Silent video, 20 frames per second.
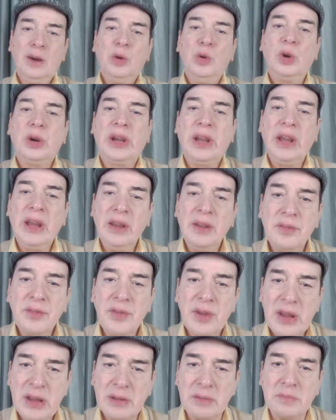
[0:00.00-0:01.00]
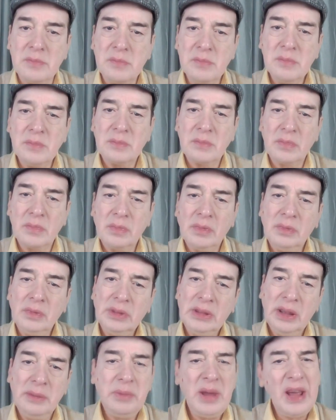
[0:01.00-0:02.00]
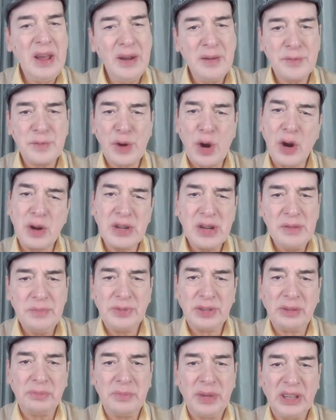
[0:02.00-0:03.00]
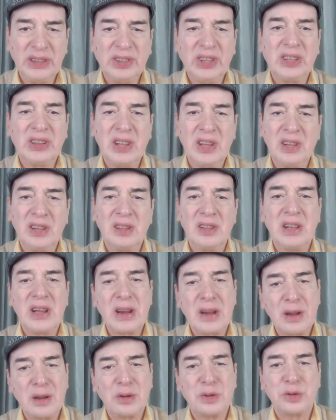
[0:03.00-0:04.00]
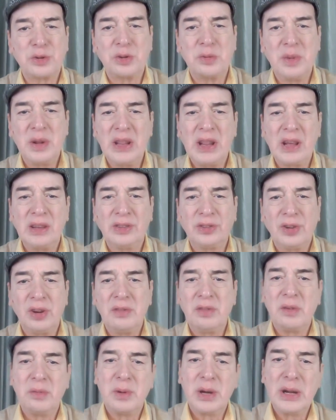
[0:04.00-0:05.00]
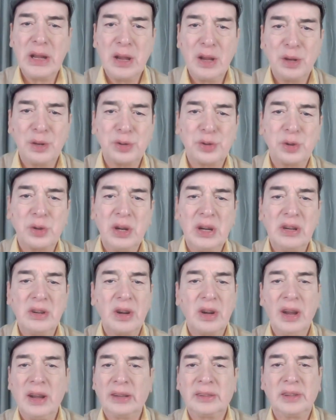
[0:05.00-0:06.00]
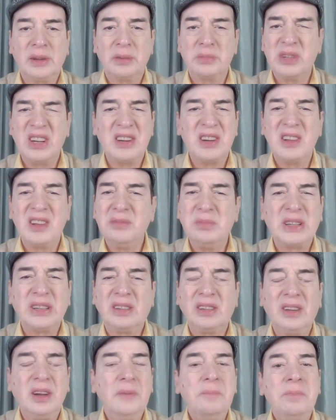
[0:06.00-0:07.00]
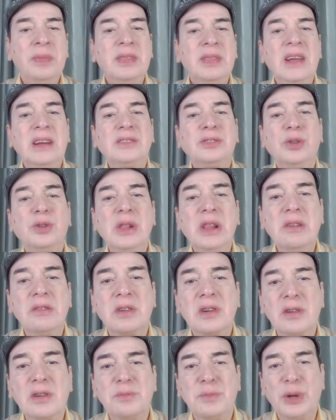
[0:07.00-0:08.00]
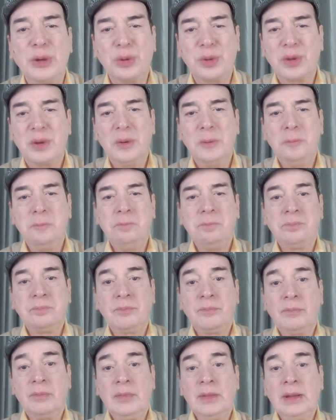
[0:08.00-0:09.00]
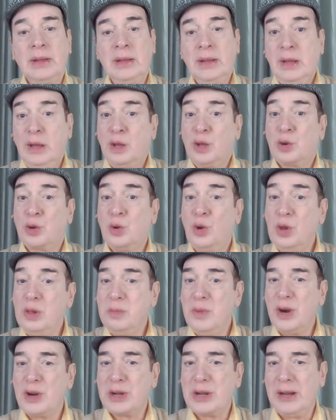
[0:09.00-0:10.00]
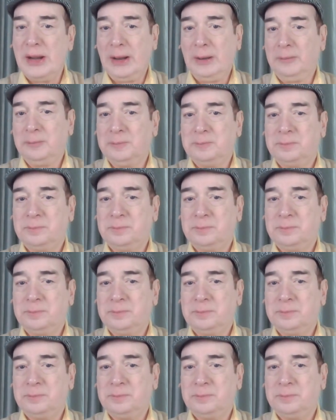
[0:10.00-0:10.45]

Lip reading: who gave him, they may have taught him some basic thing like you should be nice to everybody, you should accept gender, but that's only word of mouth. Role modeling.